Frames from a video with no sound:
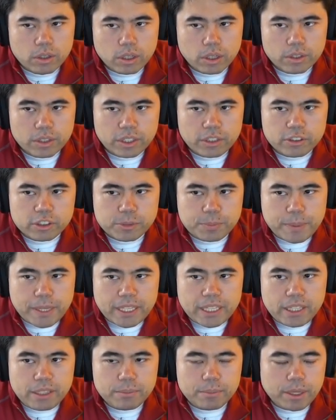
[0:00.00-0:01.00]
uh, thank you to
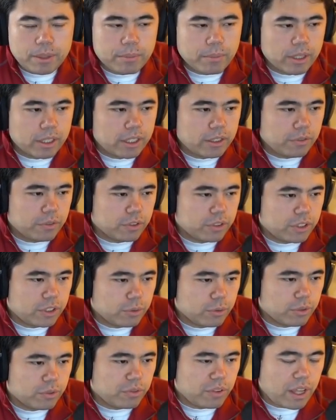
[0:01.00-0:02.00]
Spanky, my monkey, for the
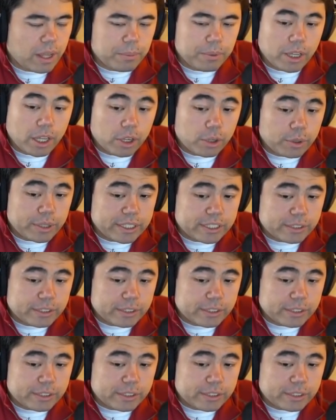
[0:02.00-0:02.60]
tier one. Fabiano